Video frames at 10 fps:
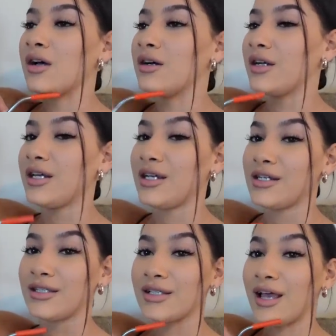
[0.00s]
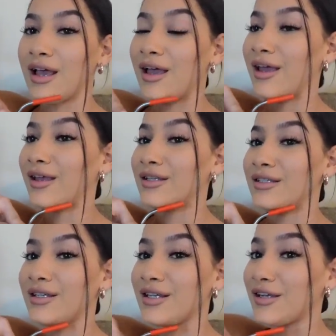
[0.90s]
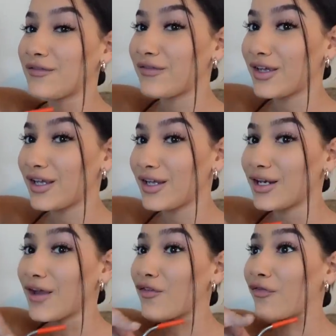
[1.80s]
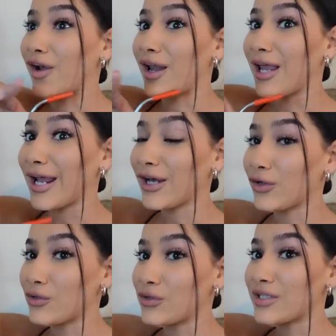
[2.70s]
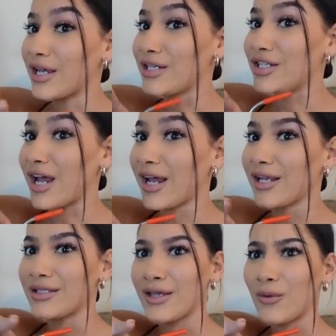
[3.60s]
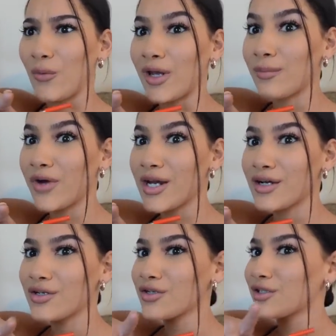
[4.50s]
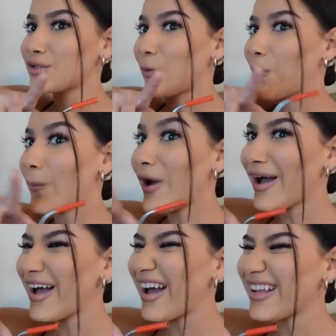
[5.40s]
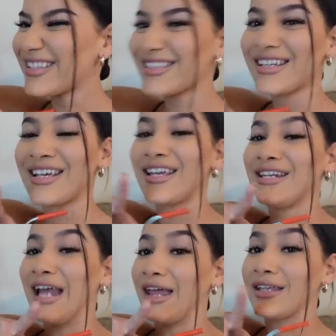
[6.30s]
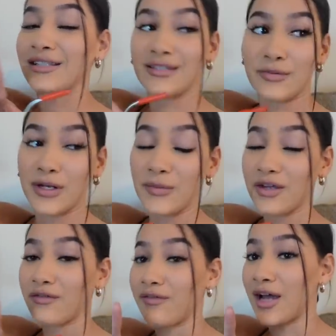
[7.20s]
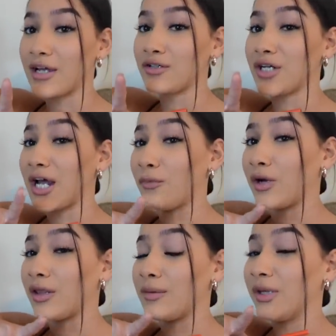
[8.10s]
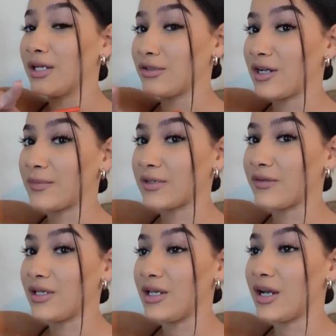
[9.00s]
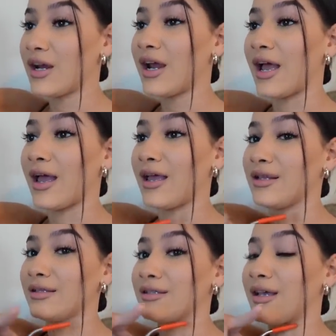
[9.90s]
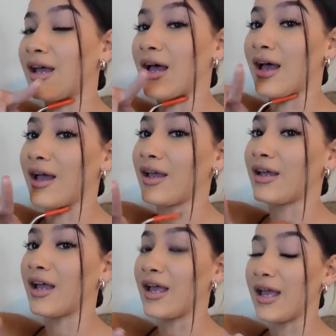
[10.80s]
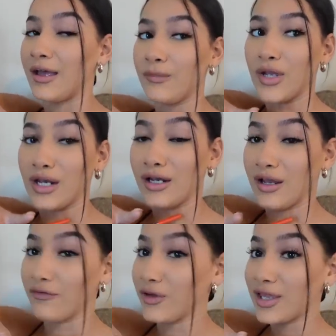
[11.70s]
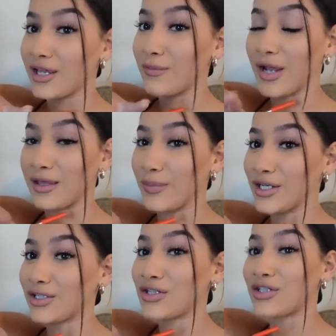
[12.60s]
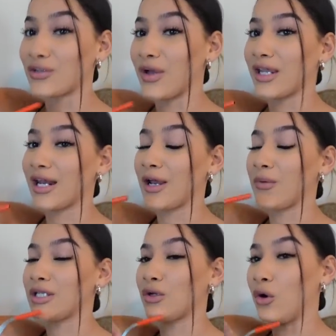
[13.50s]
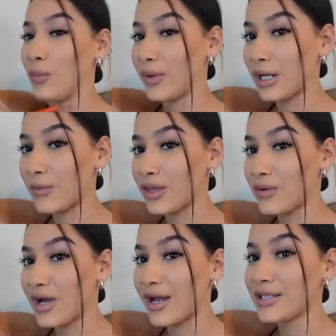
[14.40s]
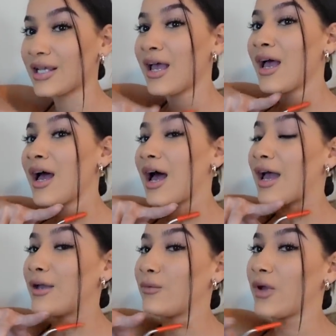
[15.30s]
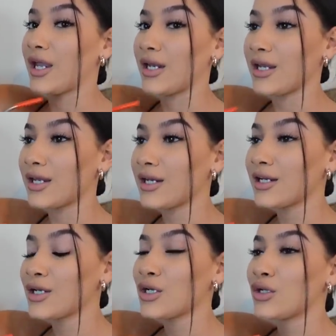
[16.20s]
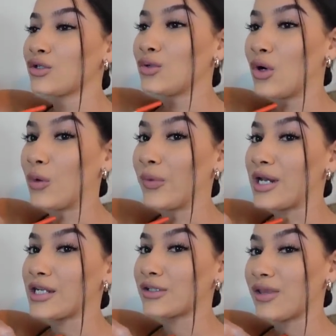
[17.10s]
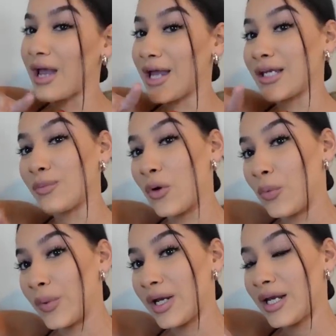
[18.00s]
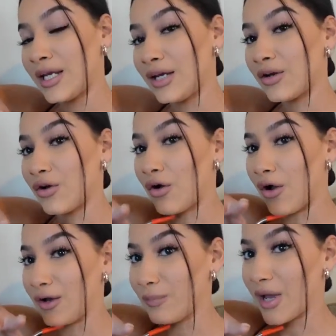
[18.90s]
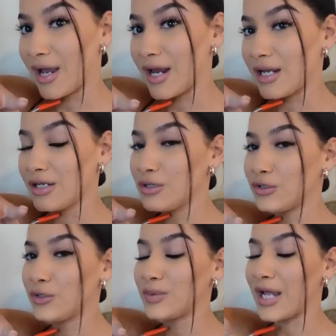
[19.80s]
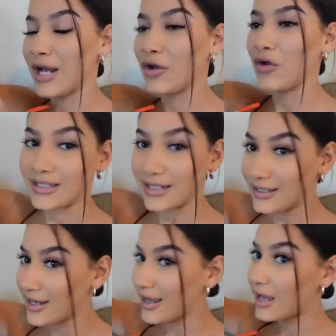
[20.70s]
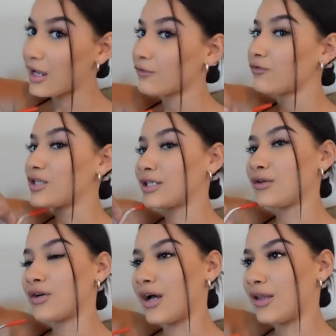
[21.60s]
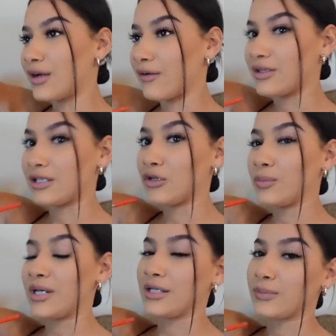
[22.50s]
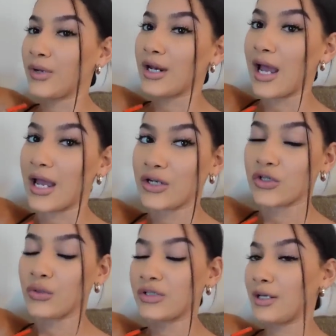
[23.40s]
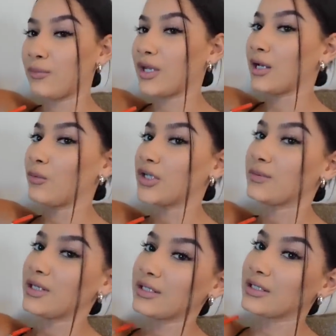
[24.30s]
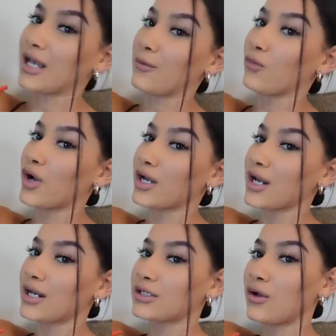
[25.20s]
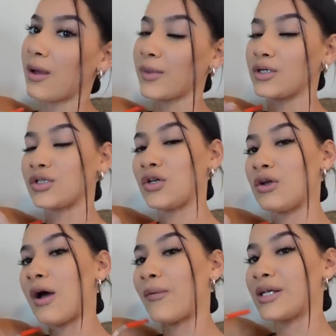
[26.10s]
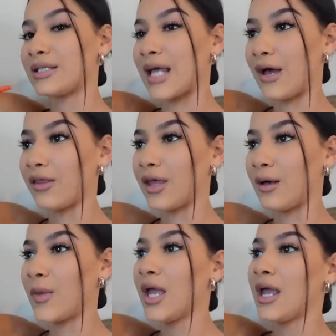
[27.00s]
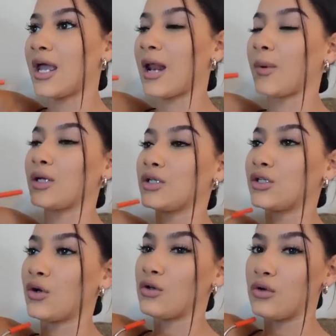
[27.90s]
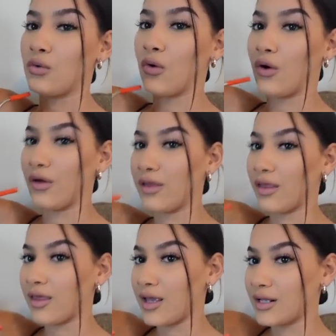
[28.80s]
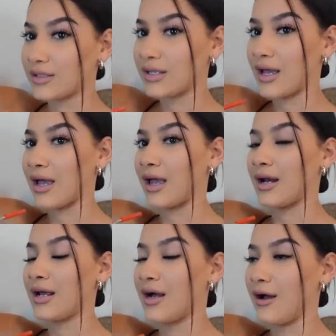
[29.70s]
hoodies, and even flannels and jackets and windbreakers. What? Now, this is about to be a fire drop, one of the biggest drops of the year, and I am in love with it by the pictures, so I cannot wait to open it with you guys. I waited to open it so that I can open it here on my YouTube channel. I didn't get every single color and every single piece, but I chose and picked which pieces I wanted, so I'm going to show you how I style them, and I'm going to show you all the things that